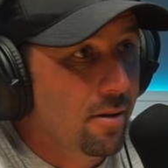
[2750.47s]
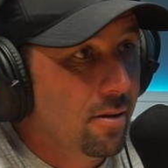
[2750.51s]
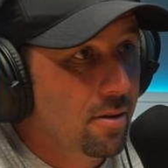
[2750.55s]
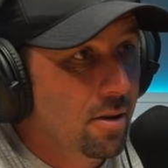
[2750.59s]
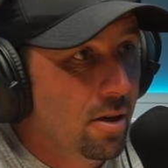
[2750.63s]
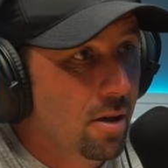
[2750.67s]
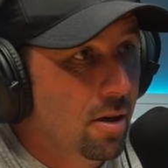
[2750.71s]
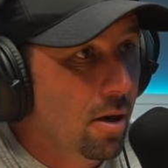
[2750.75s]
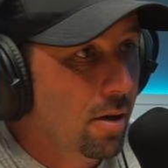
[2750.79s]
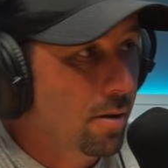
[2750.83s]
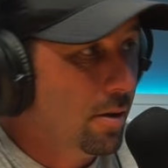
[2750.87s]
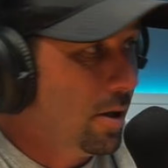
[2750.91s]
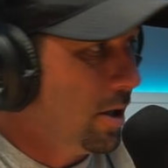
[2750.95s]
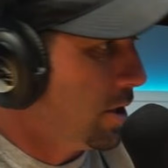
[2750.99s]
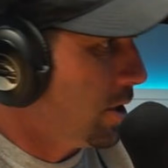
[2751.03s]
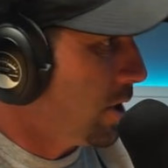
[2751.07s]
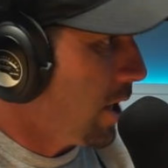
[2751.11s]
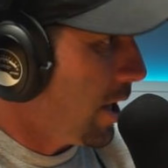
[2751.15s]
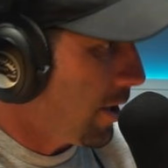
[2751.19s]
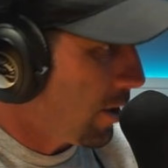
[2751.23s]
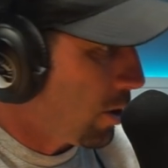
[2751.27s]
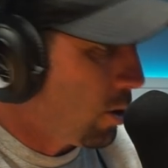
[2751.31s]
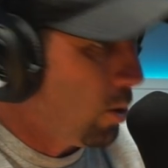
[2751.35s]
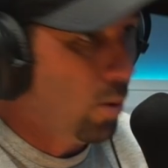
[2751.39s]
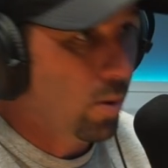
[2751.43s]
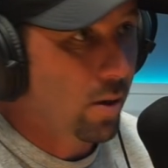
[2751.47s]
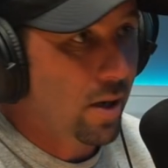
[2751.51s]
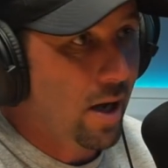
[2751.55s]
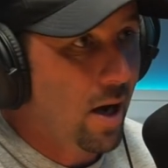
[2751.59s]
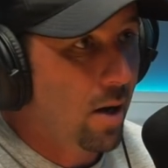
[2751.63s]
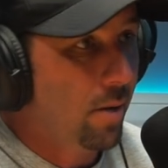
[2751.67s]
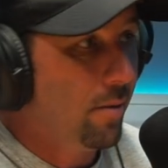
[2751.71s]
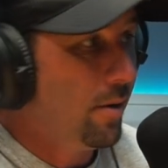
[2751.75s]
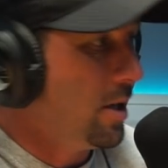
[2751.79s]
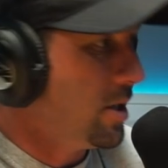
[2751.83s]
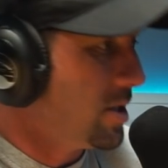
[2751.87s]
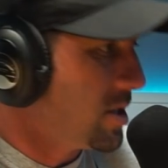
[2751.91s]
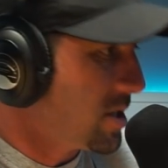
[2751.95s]
You know, yeah. they'd get called
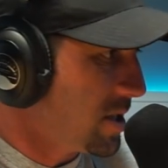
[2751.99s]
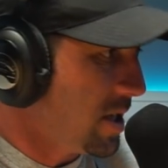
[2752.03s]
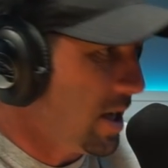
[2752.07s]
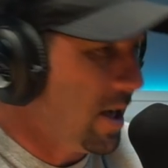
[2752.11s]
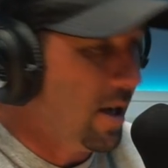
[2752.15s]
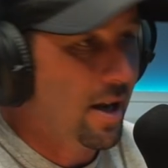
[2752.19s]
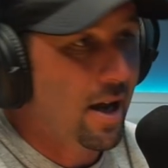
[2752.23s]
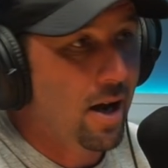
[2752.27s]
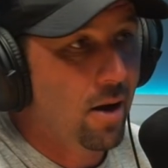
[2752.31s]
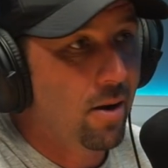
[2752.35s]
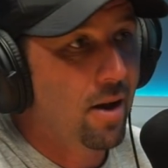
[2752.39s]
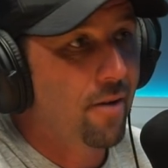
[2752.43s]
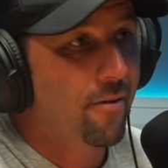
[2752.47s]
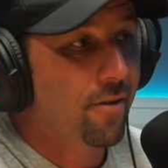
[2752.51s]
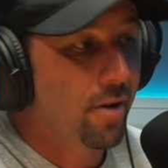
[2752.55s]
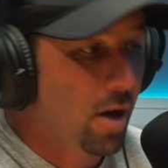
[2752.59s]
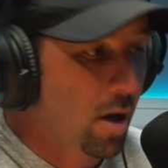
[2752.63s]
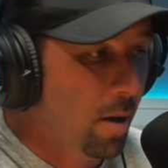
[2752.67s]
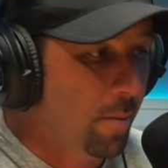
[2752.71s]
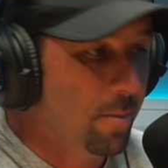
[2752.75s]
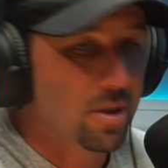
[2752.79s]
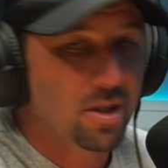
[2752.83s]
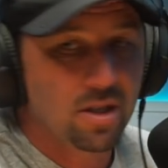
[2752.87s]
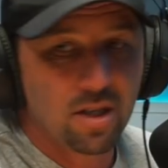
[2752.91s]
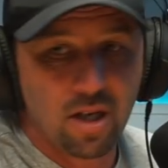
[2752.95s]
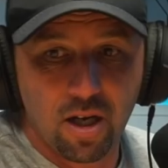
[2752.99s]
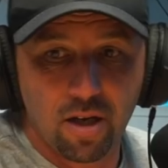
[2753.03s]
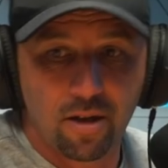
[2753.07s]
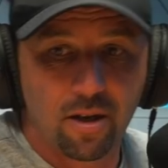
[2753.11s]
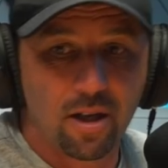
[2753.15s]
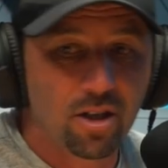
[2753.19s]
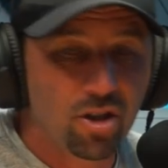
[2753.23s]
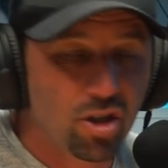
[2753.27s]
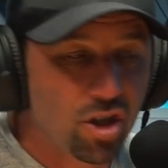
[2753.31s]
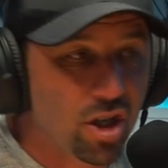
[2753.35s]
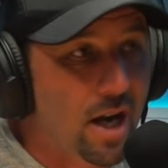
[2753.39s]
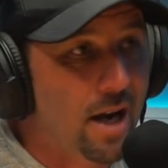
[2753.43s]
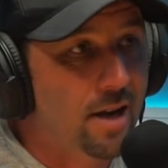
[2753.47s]
out, they'd sit down, have a cup of tea, and
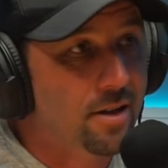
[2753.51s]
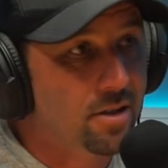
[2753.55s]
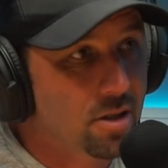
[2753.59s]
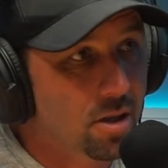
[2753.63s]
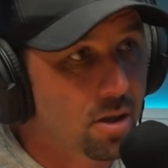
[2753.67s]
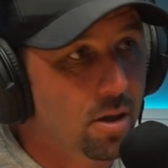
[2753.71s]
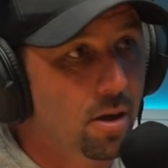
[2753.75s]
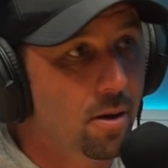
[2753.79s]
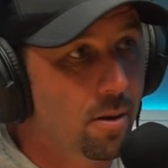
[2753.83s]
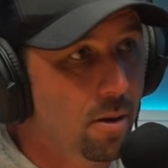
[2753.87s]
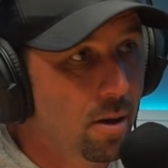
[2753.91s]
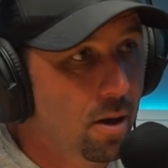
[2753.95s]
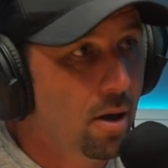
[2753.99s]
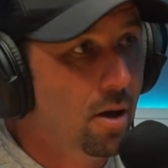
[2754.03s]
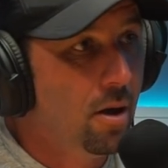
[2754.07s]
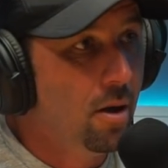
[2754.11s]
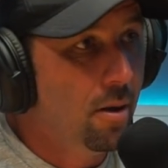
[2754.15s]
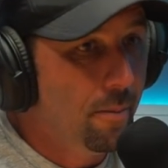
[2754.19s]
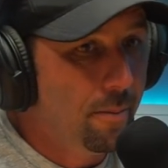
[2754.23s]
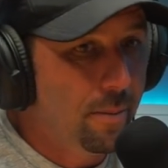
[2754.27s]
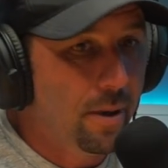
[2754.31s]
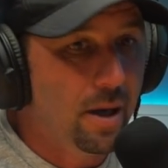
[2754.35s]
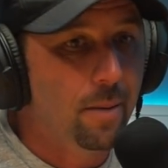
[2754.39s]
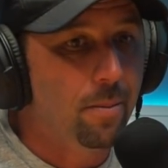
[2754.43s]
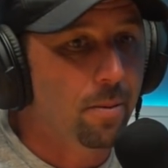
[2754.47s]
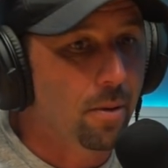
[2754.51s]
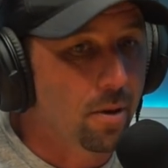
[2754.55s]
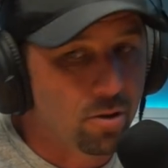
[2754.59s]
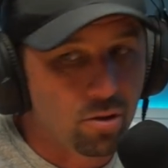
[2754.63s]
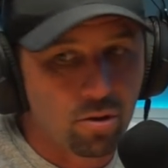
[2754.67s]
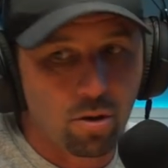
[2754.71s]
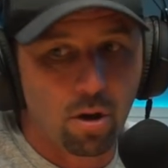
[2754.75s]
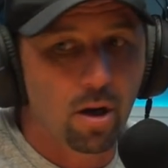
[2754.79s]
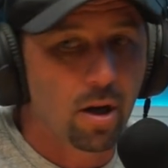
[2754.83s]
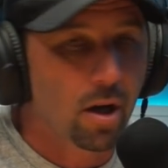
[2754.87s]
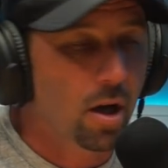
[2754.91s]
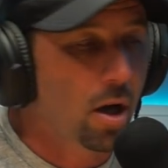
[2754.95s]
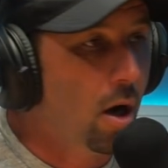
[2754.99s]
they'd chat to the people yeah. and
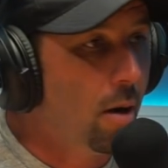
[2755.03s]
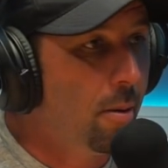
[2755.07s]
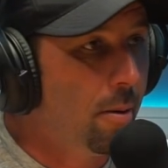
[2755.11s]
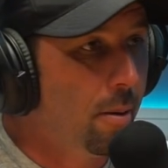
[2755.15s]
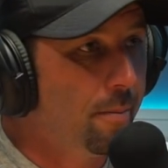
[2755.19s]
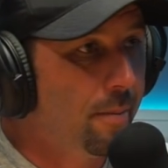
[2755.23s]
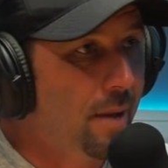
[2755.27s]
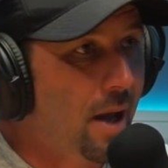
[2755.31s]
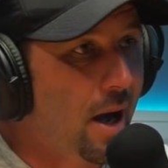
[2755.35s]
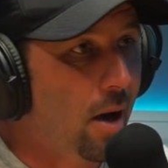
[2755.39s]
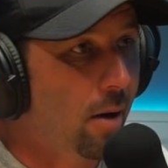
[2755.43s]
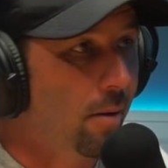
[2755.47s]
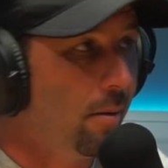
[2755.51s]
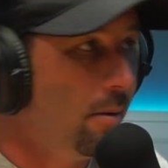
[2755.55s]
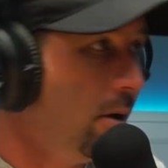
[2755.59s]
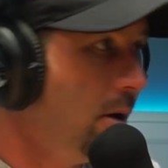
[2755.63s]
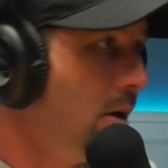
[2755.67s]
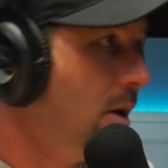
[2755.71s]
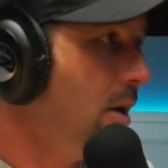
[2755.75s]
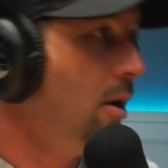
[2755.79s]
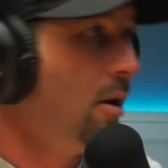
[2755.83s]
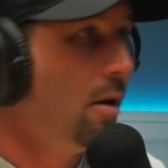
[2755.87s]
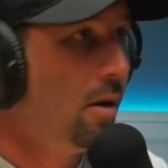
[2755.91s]
try and calm them down.